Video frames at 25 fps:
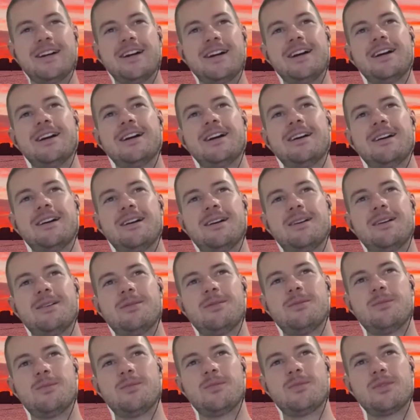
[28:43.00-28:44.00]

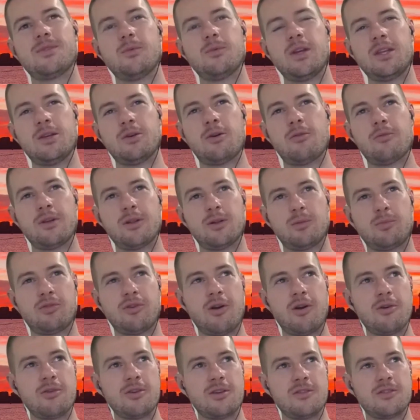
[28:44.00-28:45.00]
Um, when you're a real
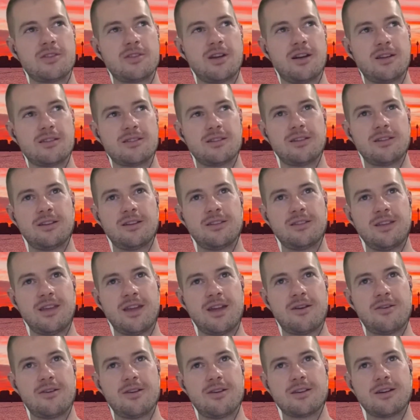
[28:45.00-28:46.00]
pro, you start to learn the
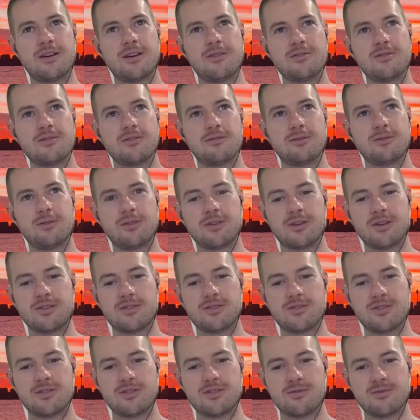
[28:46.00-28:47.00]
area codes of all the
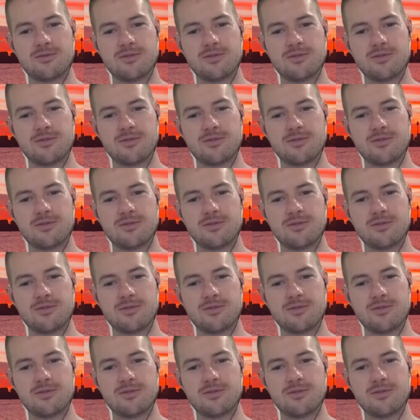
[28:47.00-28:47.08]
countries,